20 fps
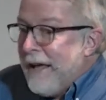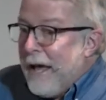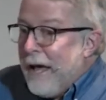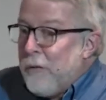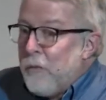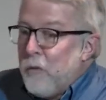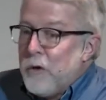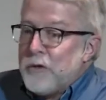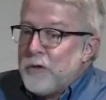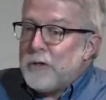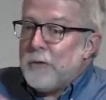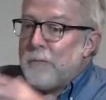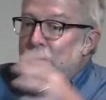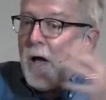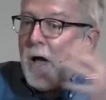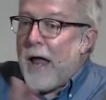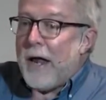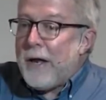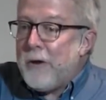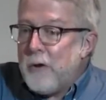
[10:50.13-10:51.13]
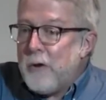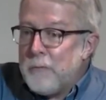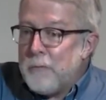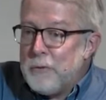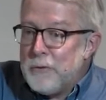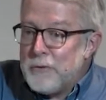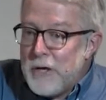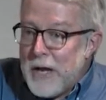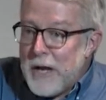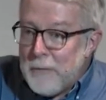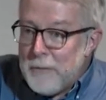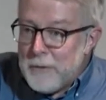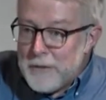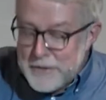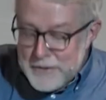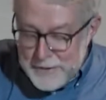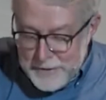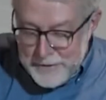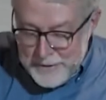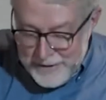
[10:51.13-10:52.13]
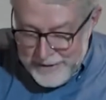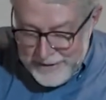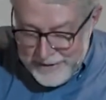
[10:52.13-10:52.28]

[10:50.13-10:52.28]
and worship God in your pajamas,